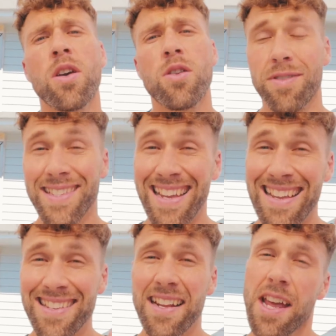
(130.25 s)
your
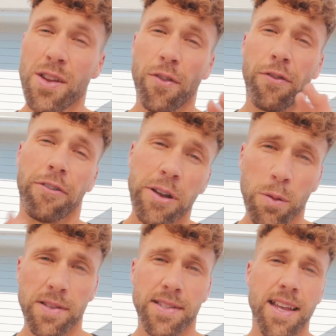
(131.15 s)
intensity, and your
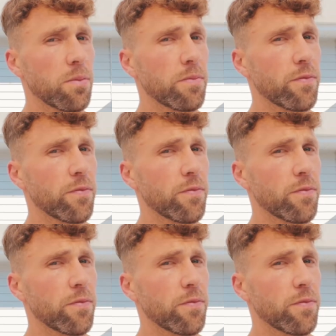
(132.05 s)
frequency.